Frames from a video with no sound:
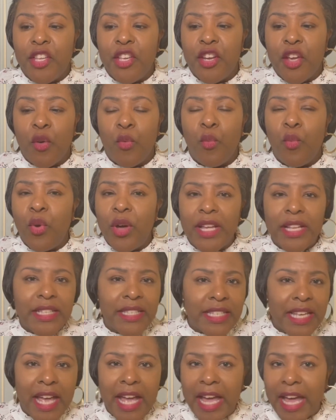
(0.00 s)
What
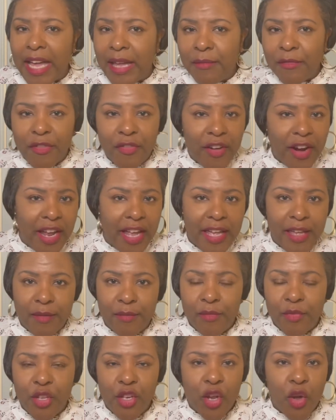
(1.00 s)
time frame,
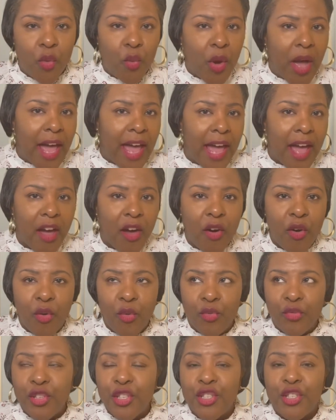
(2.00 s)
how
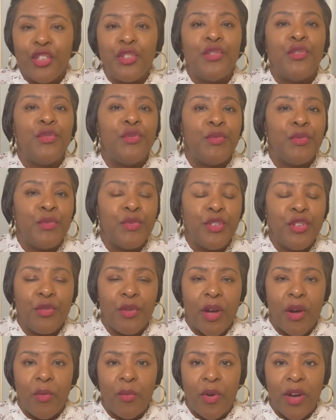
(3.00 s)
soon do I
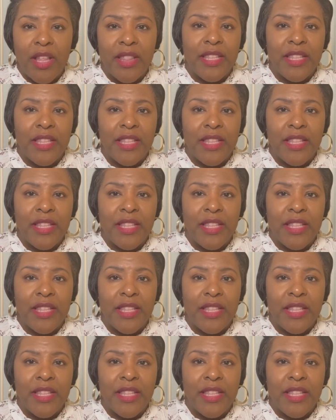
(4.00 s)
want this